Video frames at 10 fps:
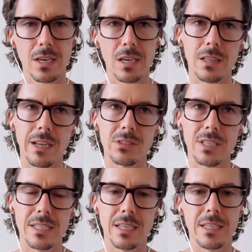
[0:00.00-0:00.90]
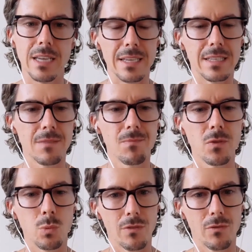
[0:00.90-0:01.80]
it allows us to test
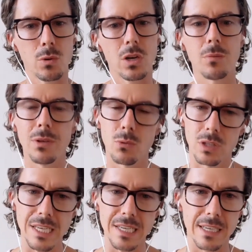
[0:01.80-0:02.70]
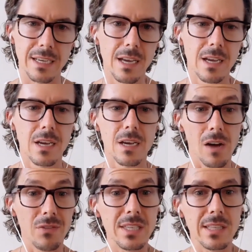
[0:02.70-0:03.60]
whatever we're going to be releasing.
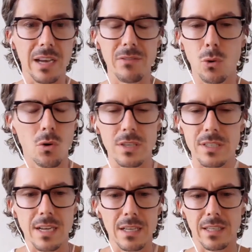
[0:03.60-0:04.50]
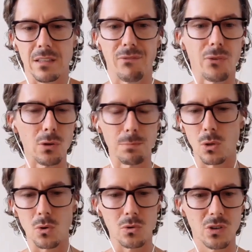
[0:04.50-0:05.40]
Obviously, live cohort is not like the full
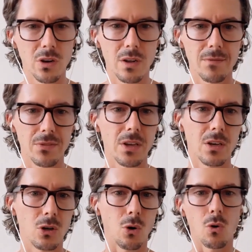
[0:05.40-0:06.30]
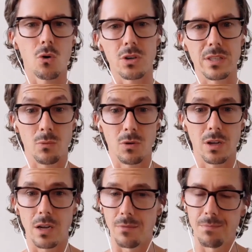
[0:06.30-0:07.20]
blown cohort that we're
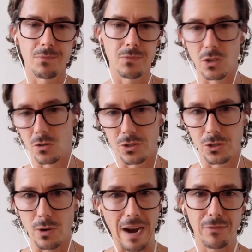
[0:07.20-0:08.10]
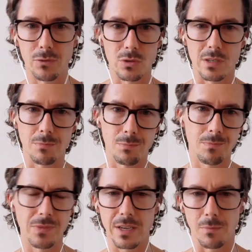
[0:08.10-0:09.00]
going to, do afterwards and
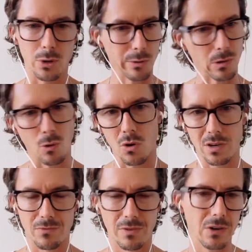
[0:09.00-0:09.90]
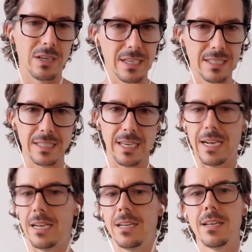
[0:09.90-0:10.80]
pre-recorded, very nicely
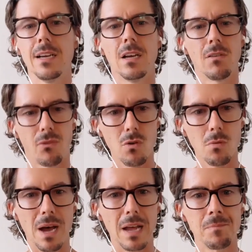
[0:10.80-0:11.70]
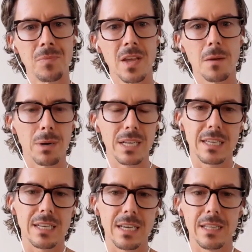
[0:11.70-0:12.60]
edited format, but it's
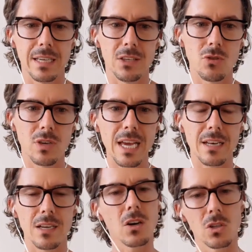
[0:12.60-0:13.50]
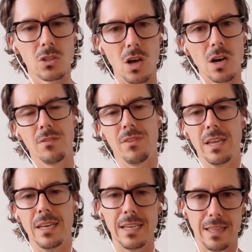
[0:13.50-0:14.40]
like you get a lot of
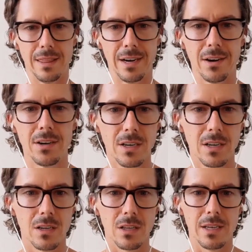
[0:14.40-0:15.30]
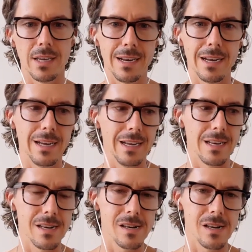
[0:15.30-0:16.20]
it in there. And
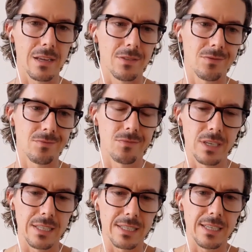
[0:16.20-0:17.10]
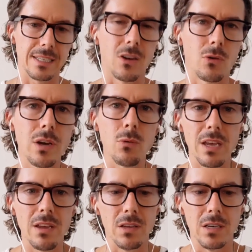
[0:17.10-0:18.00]
it's a great
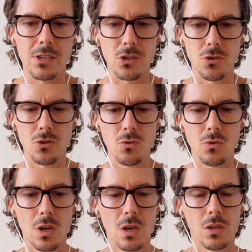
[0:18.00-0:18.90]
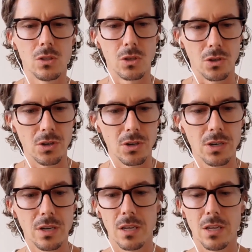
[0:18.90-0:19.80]
way to learn,
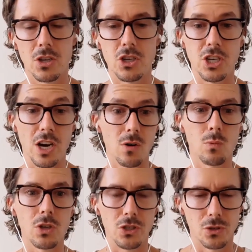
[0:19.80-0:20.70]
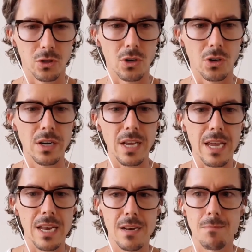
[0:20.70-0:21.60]
share what you learn,
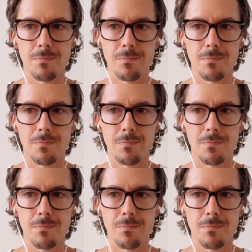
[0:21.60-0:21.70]
and